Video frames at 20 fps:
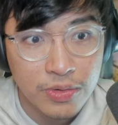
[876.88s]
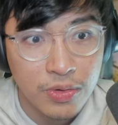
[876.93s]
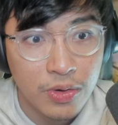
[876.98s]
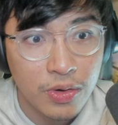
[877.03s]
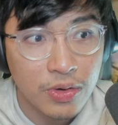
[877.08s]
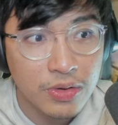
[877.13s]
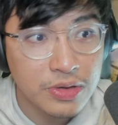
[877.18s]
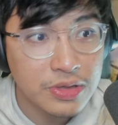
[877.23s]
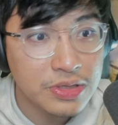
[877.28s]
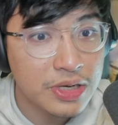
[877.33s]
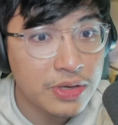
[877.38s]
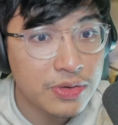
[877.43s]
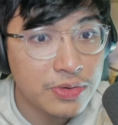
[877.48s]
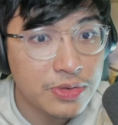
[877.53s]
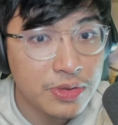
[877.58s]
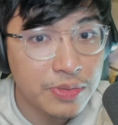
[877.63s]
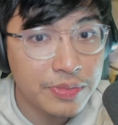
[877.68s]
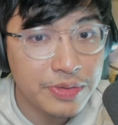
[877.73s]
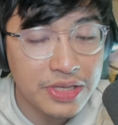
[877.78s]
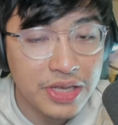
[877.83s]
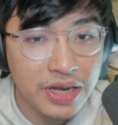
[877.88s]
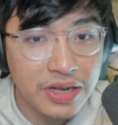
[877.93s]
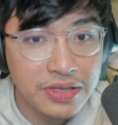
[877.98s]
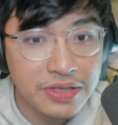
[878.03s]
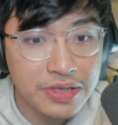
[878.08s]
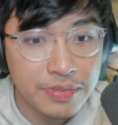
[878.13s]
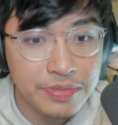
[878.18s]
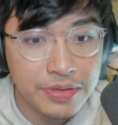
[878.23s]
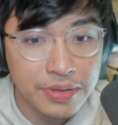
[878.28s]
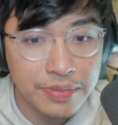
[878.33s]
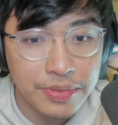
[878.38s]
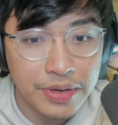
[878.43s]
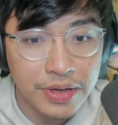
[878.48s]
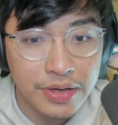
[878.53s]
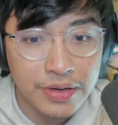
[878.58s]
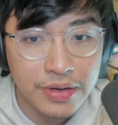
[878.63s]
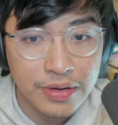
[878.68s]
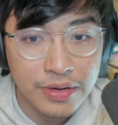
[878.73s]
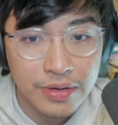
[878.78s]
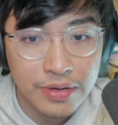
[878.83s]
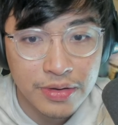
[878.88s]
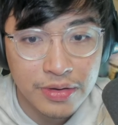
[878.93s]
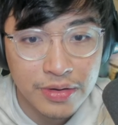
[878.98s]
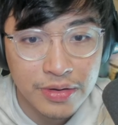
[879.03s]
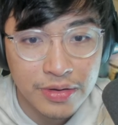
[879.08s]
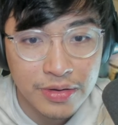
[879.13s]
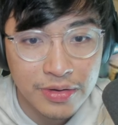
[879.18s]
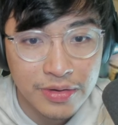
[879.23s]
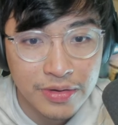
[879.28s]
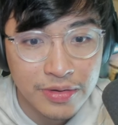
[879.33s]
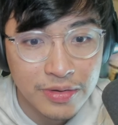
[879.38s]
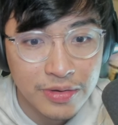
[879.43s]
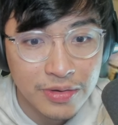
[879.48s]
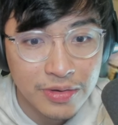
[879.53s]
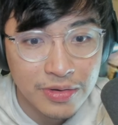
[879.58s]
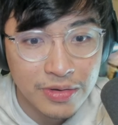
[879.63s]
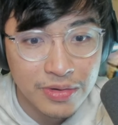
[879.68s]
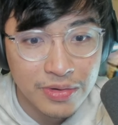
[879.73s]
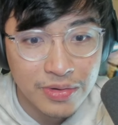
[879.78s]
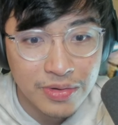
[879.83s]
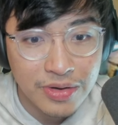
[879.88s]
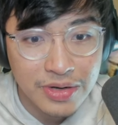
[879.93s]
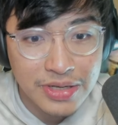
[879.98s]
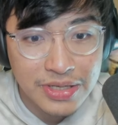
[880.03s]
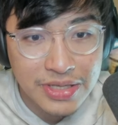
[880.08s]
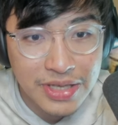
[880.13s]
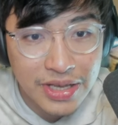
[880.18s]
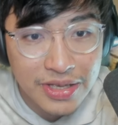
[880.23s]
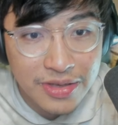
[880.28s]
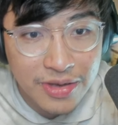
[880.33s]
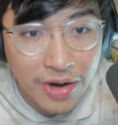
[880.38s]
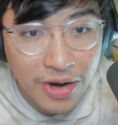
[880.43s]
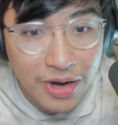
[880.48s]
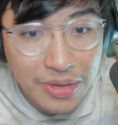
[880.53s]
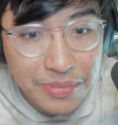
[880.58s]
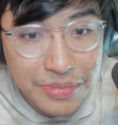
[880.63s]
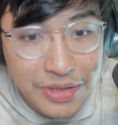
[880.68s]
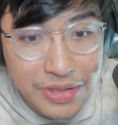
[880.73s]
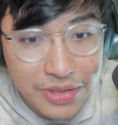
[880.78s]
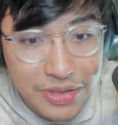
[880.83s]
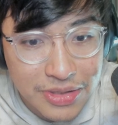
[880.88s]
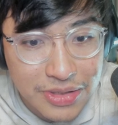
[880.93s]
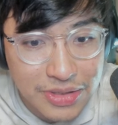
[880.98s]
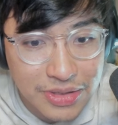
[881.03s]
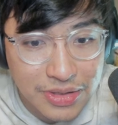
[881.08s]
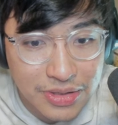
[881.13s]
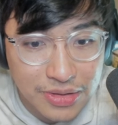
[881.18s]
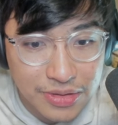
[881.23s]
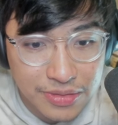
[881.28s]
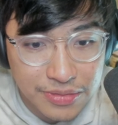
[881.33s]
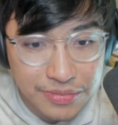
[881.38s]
Oh, looks like Usopp is getting something, man. What is that? Garments.